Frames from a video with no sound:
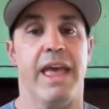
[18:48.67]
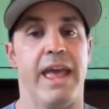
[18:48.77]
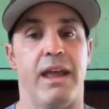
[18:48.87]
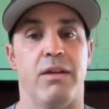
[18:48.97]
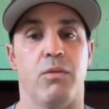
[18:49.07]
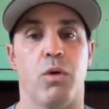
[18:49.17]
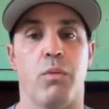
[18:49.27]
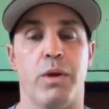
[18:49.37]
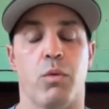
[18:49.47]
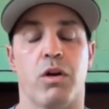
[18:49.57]
And what
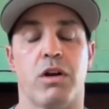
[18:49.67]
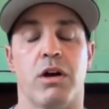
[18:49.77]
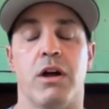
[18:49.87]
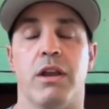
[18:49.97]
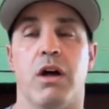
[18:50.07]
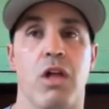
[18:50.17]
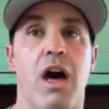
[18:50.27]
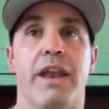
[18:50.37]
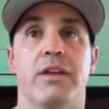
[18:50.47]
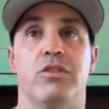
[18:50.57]
we work on a
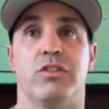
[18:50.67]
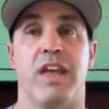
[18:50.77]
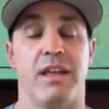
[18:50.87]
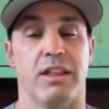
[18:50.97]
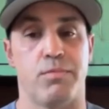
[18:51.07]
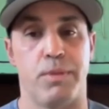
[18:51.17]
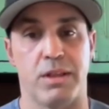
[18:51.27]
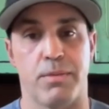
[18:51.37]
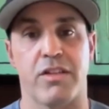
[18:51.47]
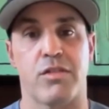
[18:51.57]
lot is just, hey, let's
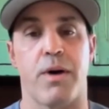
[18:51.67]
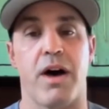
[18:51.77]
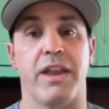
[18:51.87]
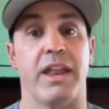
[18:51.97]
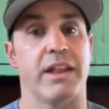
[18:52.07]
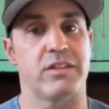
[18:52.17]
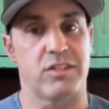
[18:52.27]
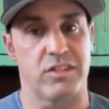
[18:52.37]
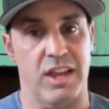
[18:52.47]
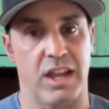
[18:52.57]
beat the ball to the spot and let's
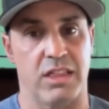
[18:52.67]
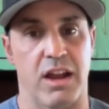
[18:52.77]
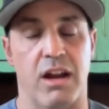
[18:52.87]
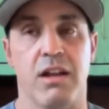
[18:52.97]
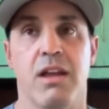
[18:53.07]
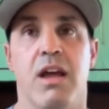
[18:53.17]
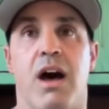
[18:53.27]
stick it there.